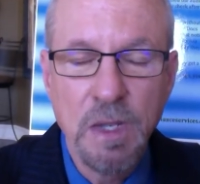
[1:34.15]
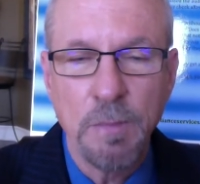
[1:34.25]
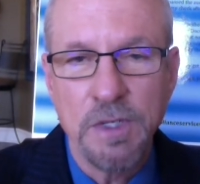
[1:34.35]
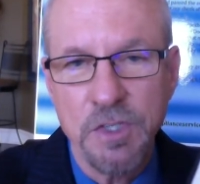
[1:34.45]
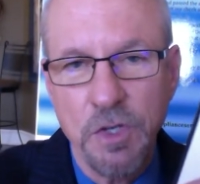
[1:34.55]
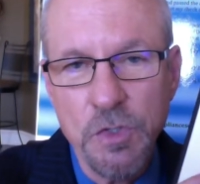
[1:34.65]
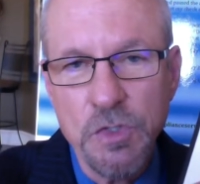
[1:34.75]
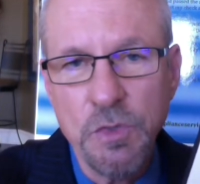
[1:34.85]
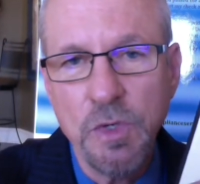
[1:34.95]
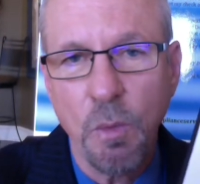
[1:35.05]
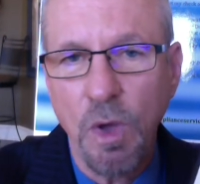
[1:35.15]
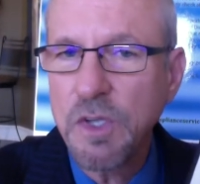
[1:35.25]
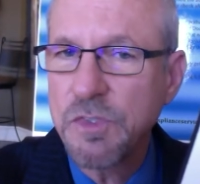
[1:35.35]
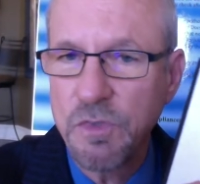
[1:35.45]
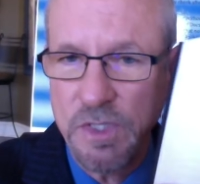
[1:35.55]
But as it goes through and it
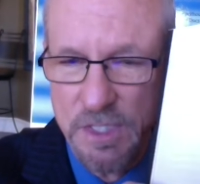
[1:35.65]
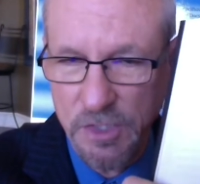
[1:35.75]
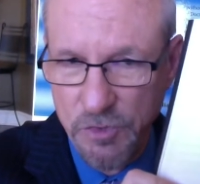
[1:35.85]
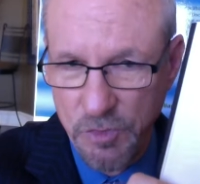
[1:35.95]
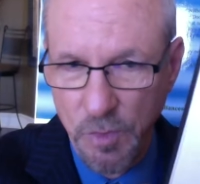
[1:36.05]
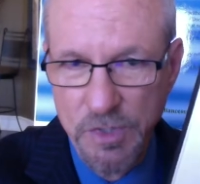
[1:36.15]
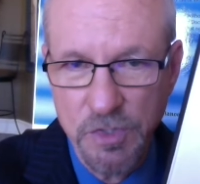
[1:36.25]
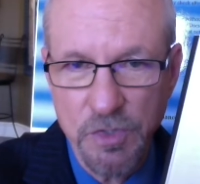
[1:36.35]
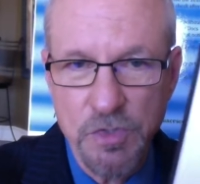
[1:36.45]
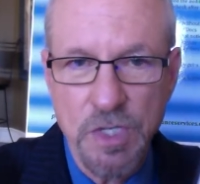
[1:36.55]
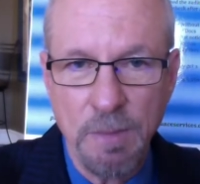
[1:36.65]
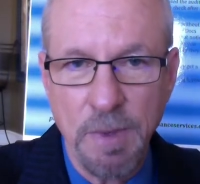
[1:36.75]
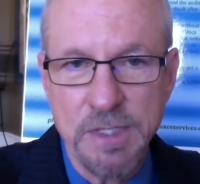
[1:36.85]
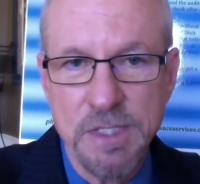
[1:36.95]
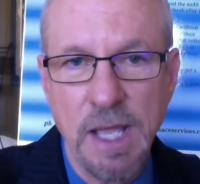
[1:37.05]
walks through and it tells you what to do step
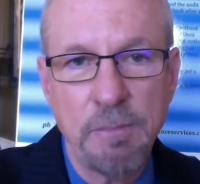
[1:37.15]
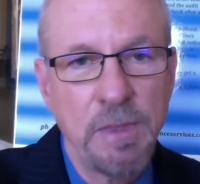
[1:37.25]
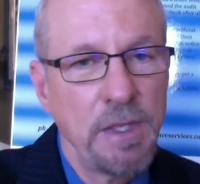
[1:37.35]
by step,